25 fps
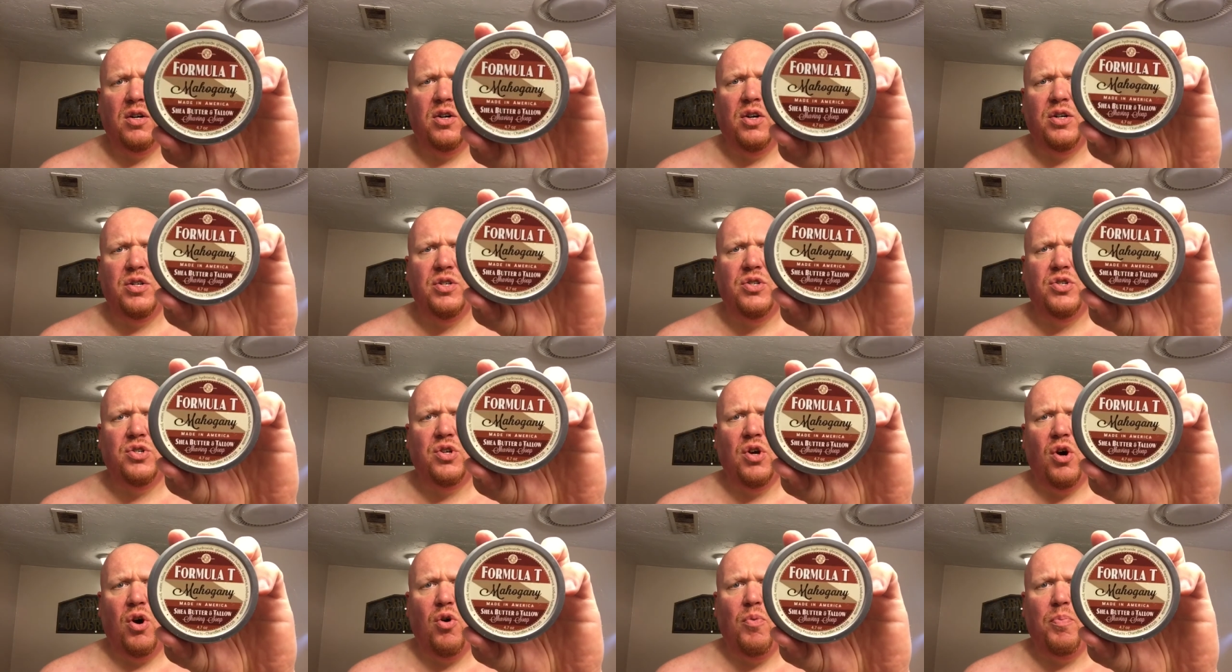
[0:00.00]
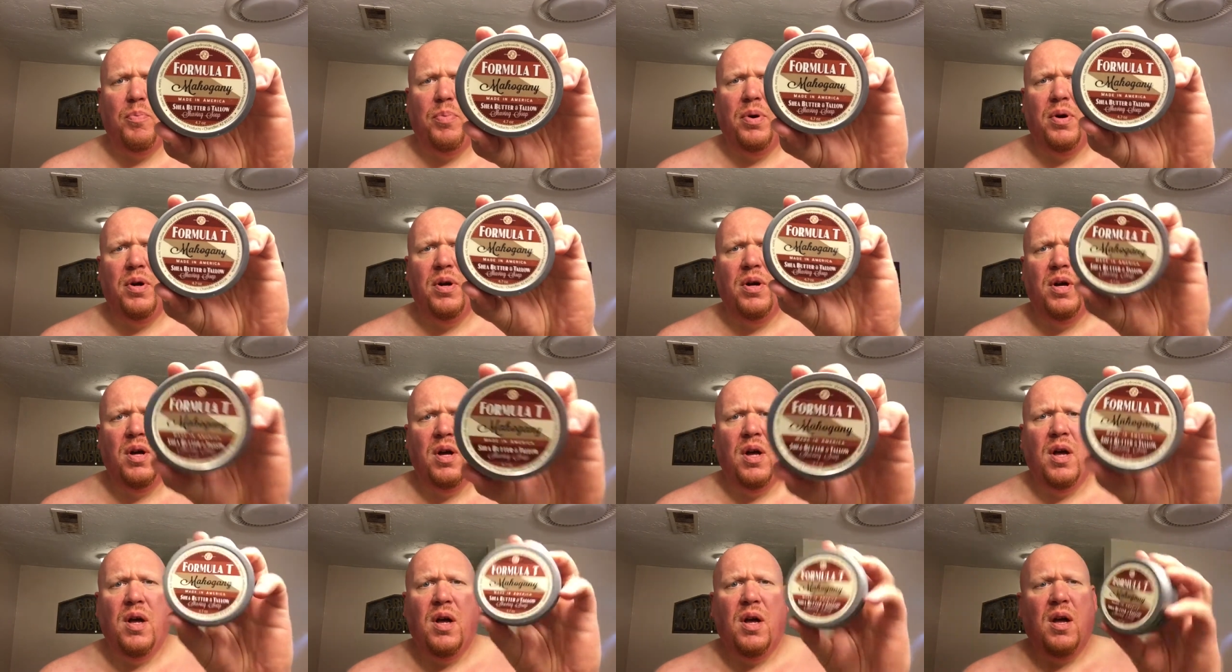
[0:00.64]
good soap.
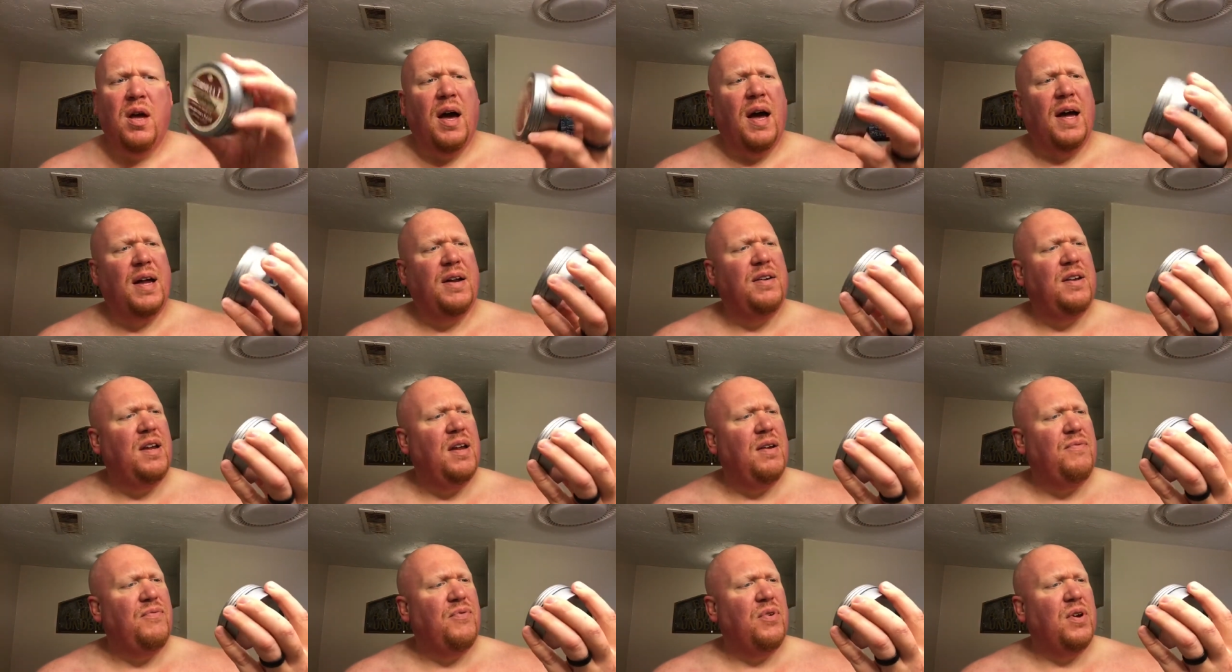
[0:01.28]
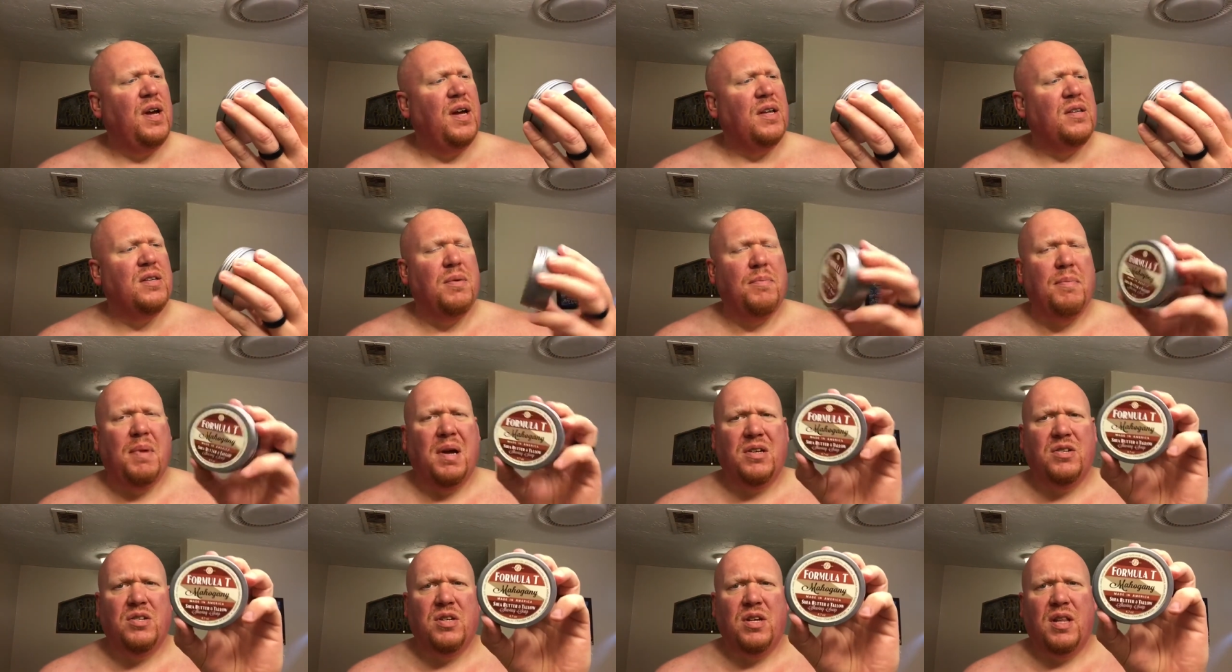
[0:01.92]
I did forget to
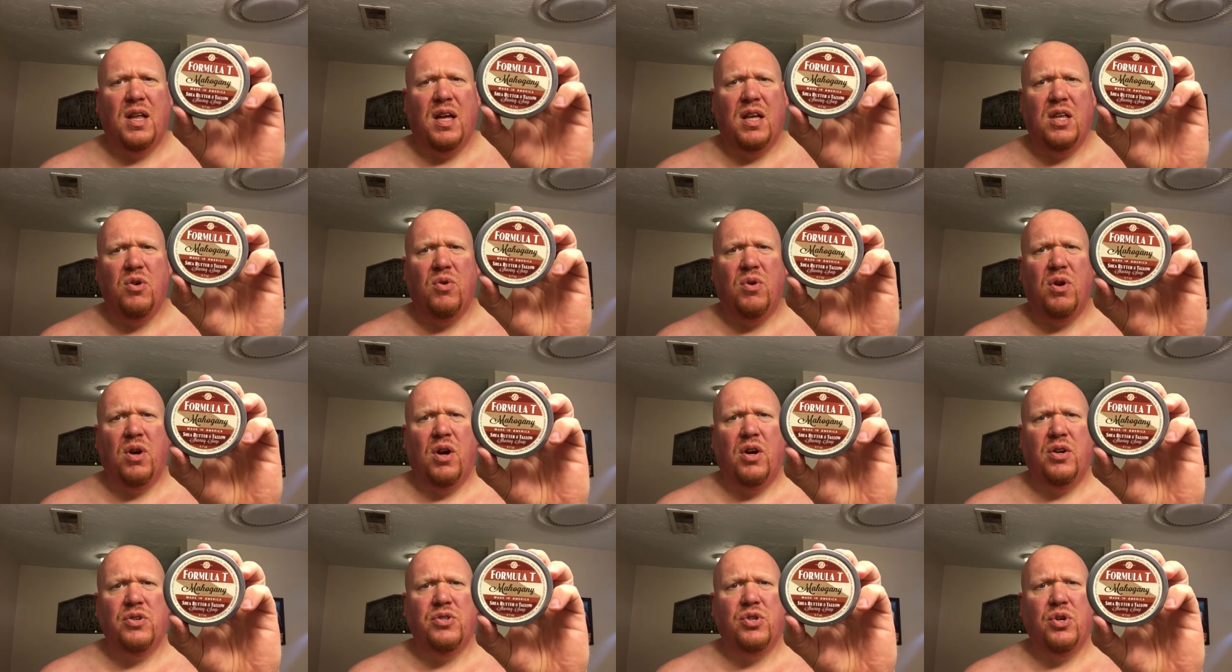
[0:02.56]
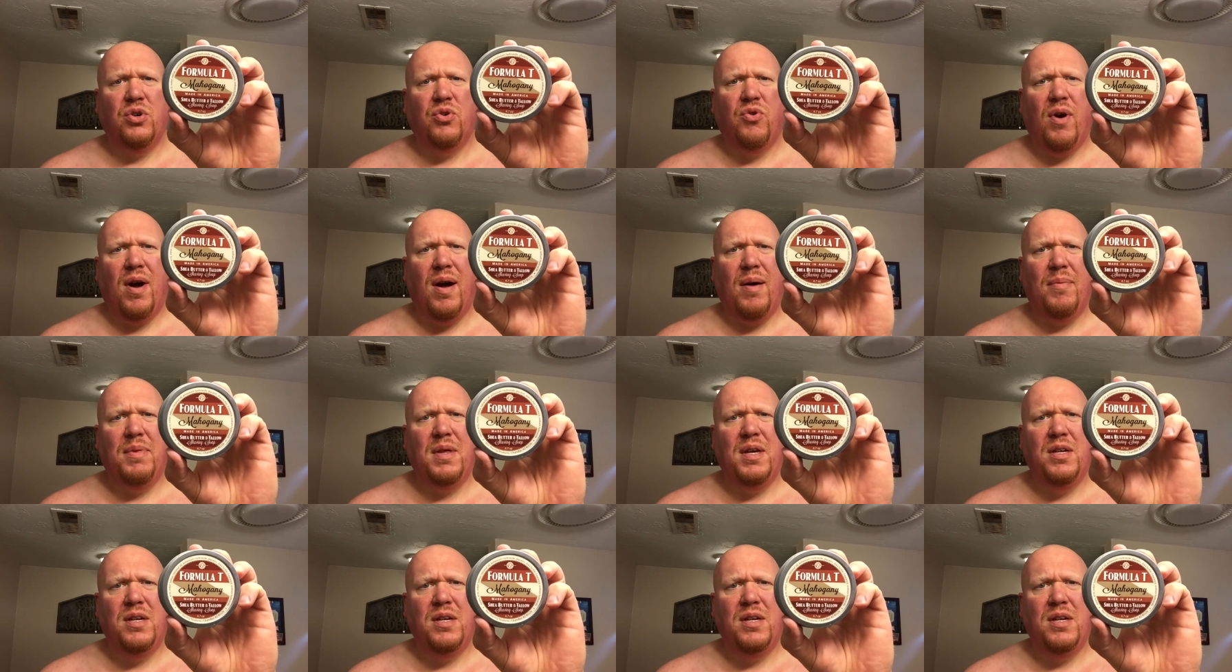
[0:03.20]
mention that you can also grab